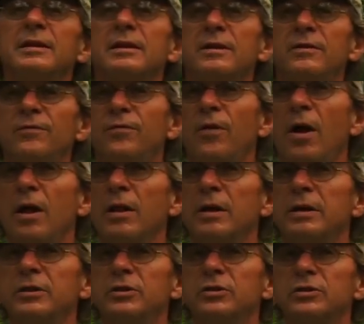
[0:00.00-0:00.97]
that can fall
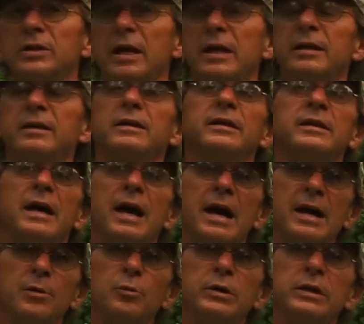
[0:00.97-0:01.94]
on your tent in
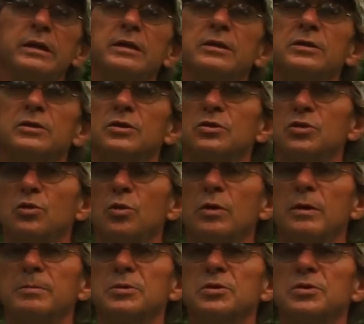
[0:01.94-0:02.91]
high winds or
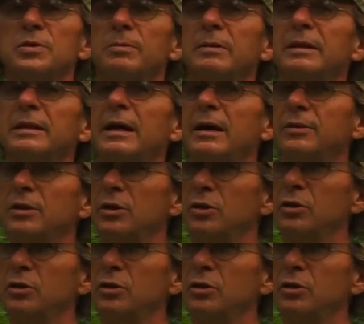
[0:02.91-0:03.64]
storms or something like that that